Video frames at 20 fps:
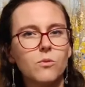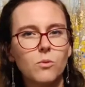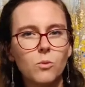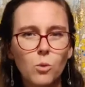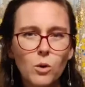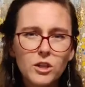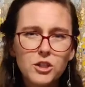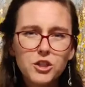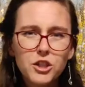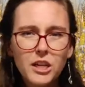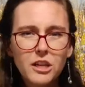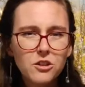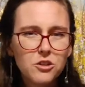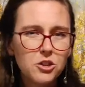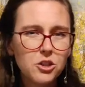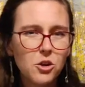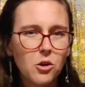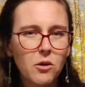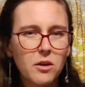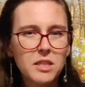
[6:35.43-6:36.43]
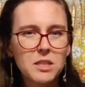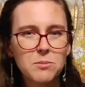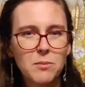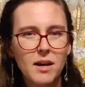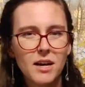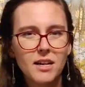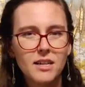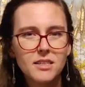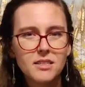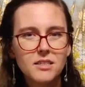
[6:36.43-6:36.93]
What changed Jonah's
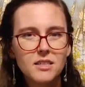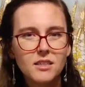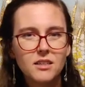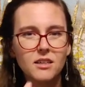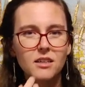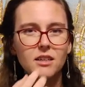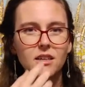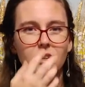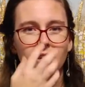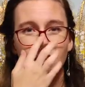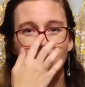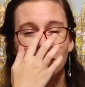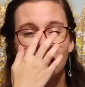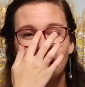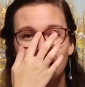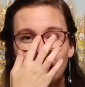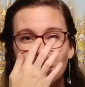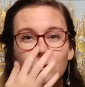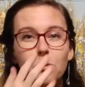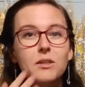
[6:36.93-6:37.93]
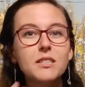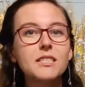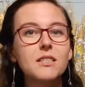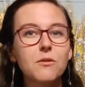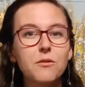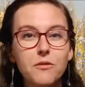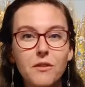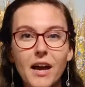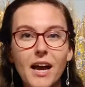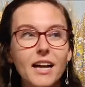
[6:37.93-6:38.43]
mind? It was the
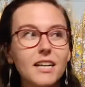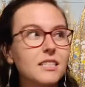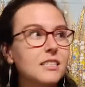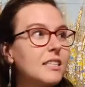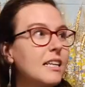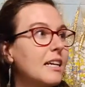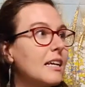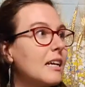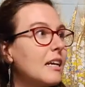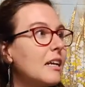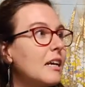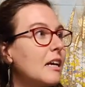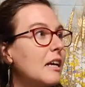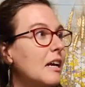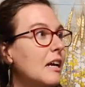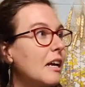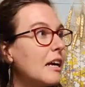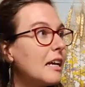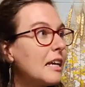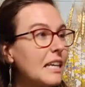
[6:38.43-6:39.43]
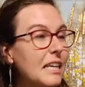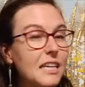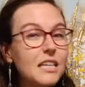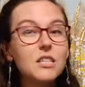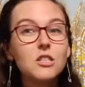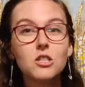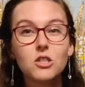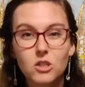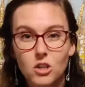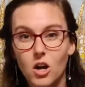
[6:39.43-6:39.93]
fact that he
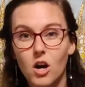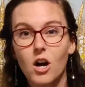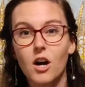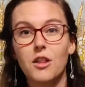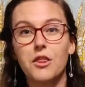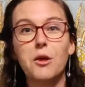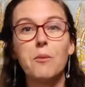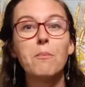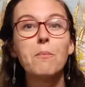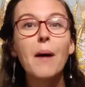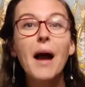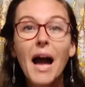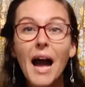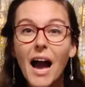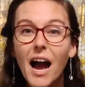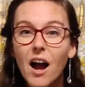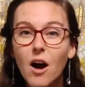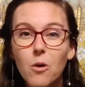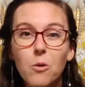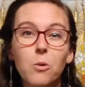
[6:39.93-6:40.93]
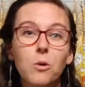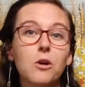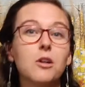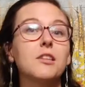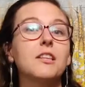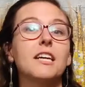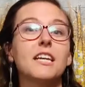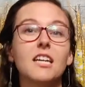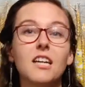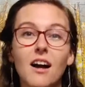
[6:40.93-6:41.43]
saw the power
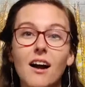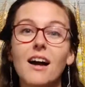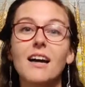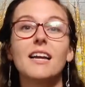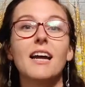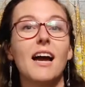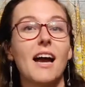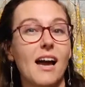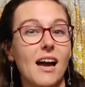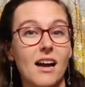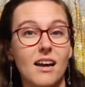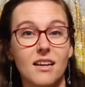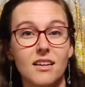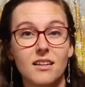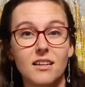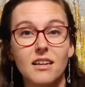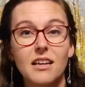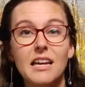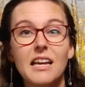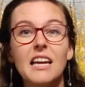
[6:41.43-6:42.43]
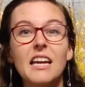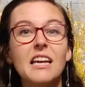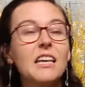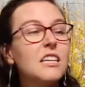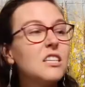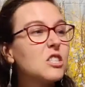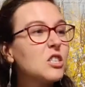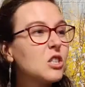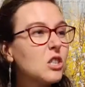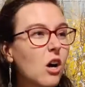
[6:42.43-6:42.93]
that God had.
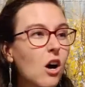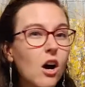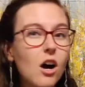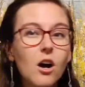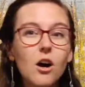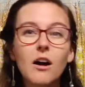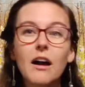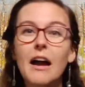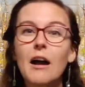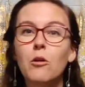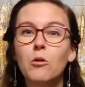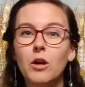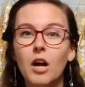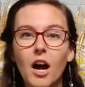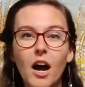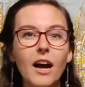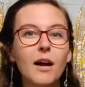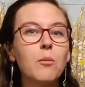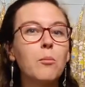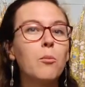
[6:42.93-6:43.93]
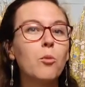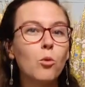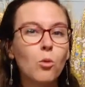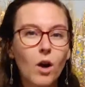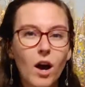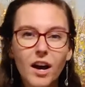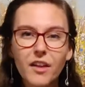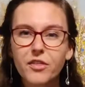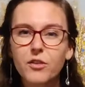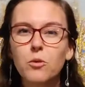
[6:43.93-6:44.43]
He saw how God
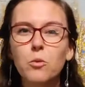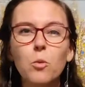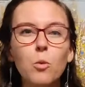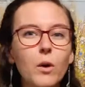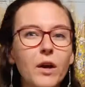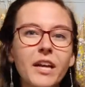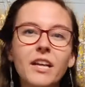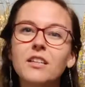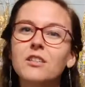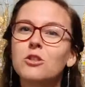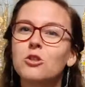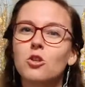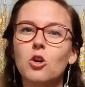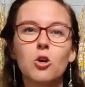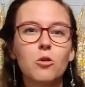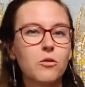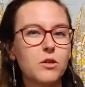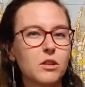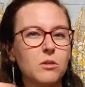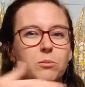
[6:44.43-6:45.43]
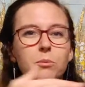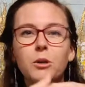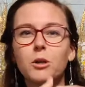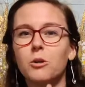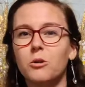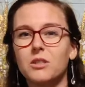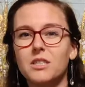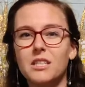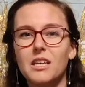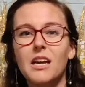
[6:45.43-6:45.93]
brought the winds over the
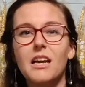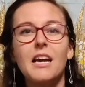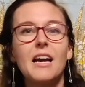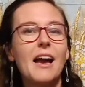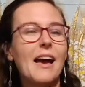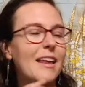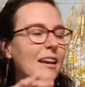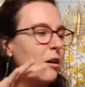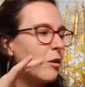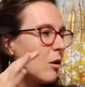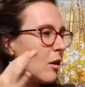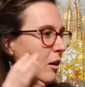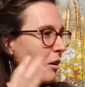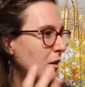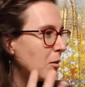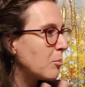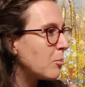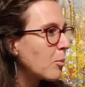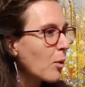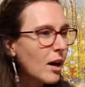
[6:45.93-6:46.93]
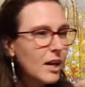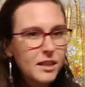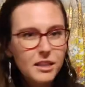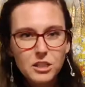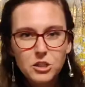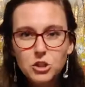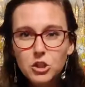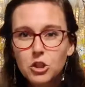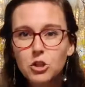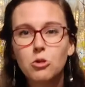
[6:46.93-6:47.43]
boat and it uh, brought
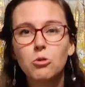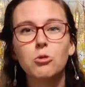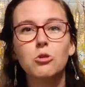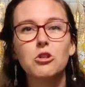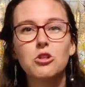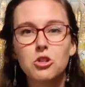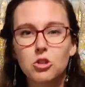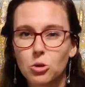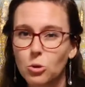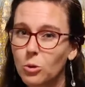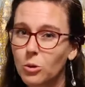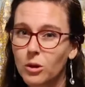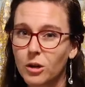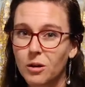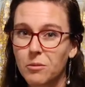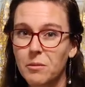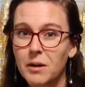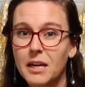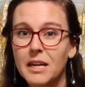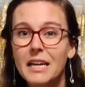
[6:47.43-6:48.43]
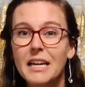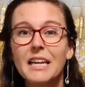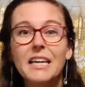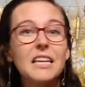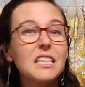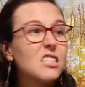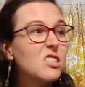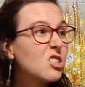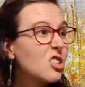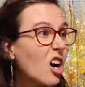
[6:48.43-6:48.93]
this huge storm.
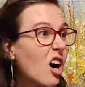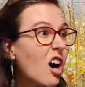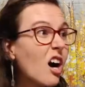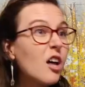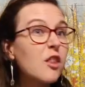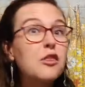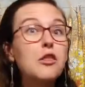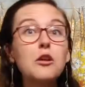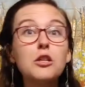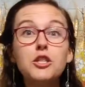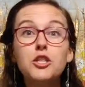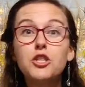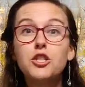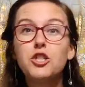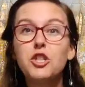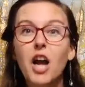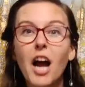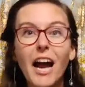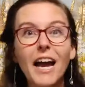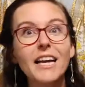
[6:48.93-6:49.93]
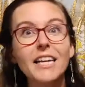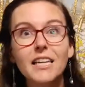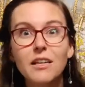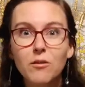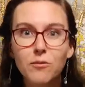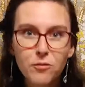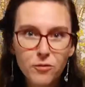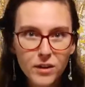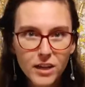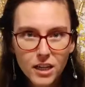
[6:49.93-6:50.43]
He saw the
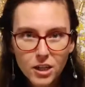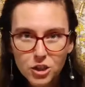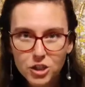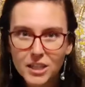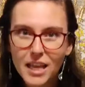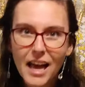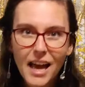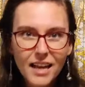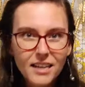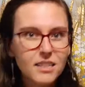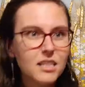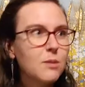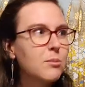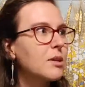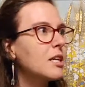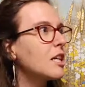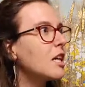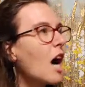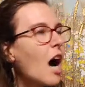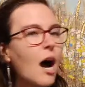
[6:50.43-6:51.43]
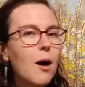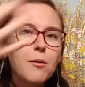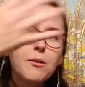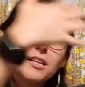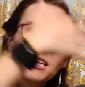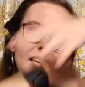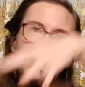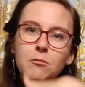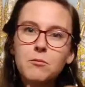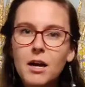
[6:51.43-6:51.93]
giant fish that ended up
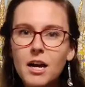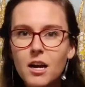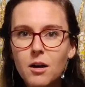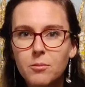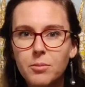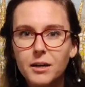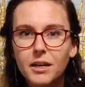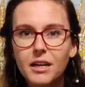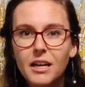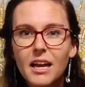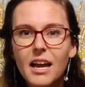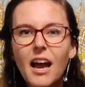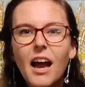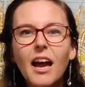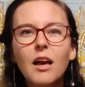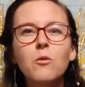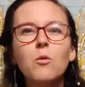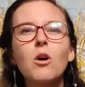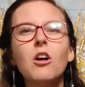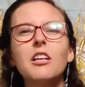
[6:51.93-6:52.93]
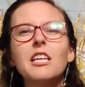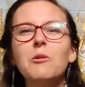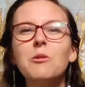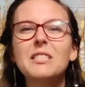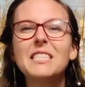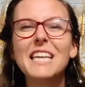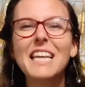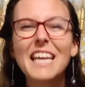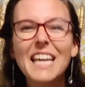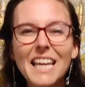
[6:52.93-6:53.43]
gobbling him up. And while he
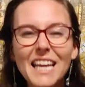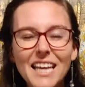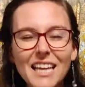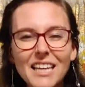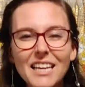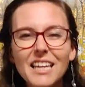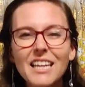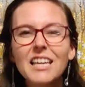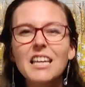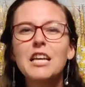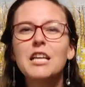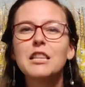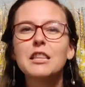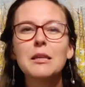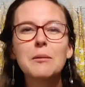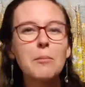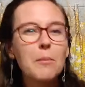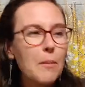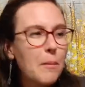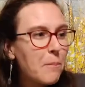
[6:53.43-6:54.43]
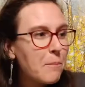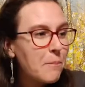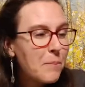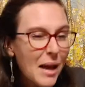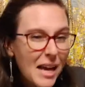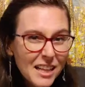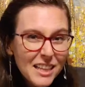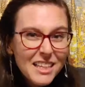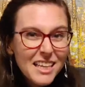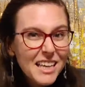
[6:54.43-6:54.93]
was in the
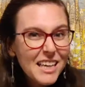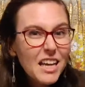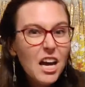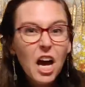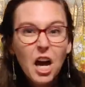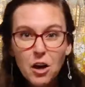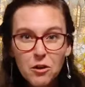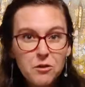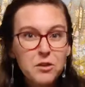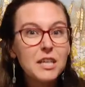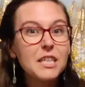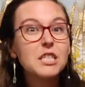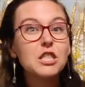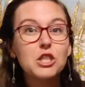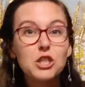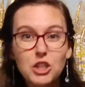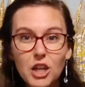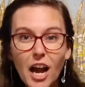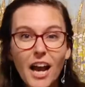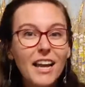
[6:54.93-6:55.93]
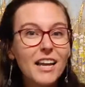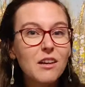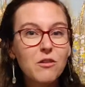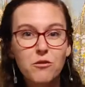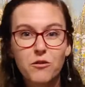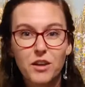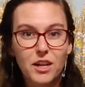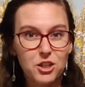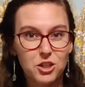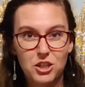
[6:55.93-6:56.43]
belly of this
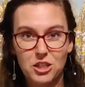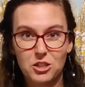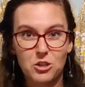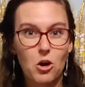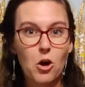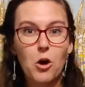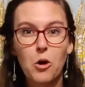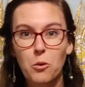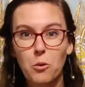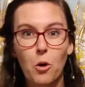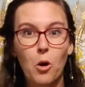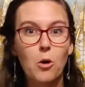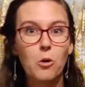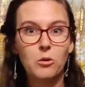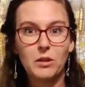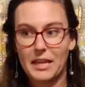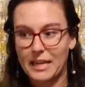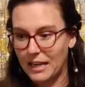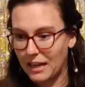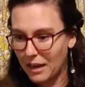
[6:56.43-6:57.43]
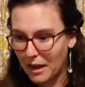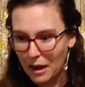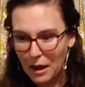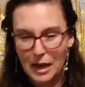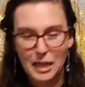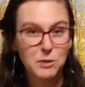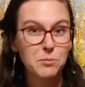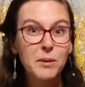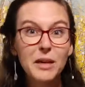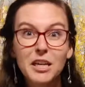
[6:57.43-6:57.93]
giant fish, this all, uh, all, like
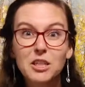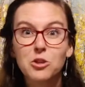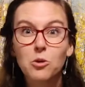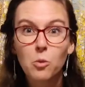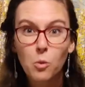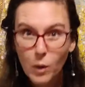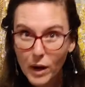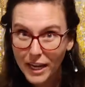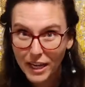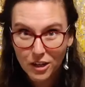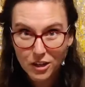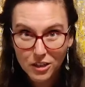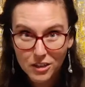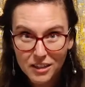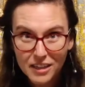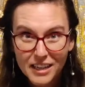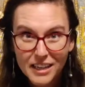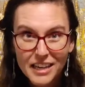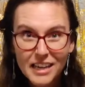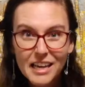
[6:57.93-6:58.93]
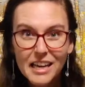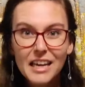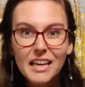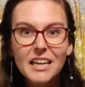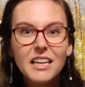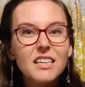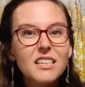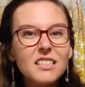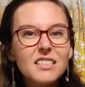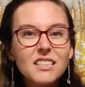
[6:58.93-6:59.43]
as big as a whale,
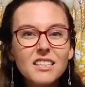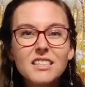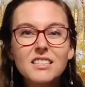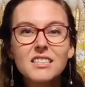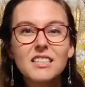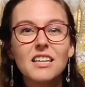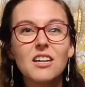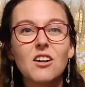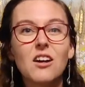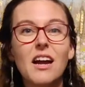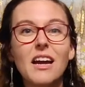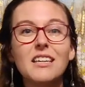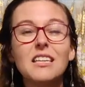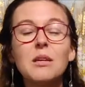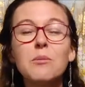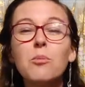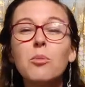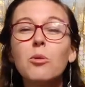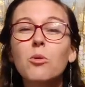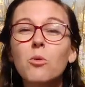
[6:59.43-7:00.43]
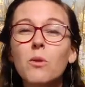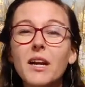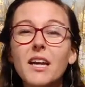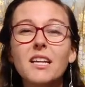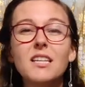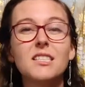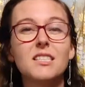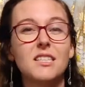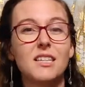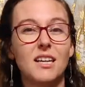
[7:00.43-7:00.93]
he sits there and he
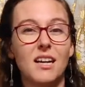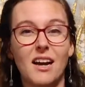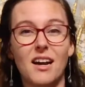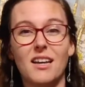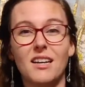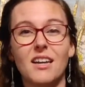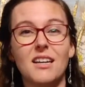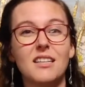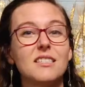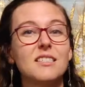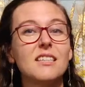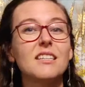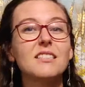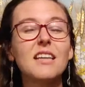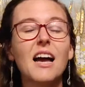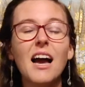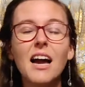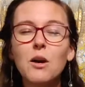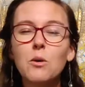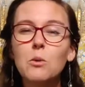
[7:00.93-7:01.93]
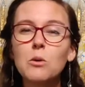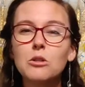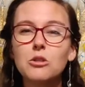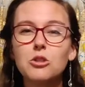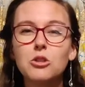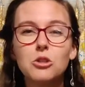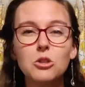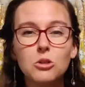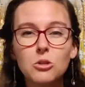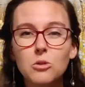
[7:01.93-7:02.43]
prays to God says, "I
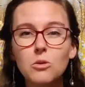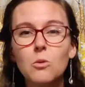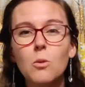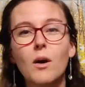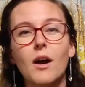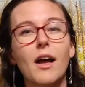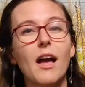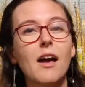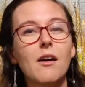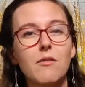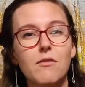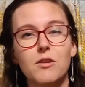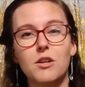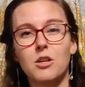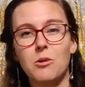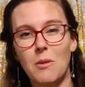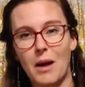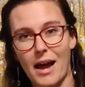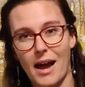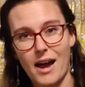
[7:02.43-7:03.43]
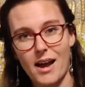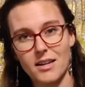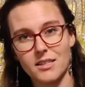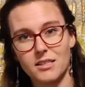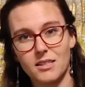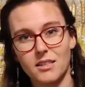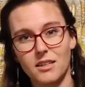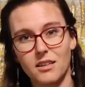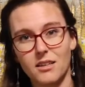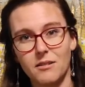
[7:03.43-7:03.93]
will do whatever you
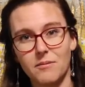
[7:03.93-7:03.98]
ask."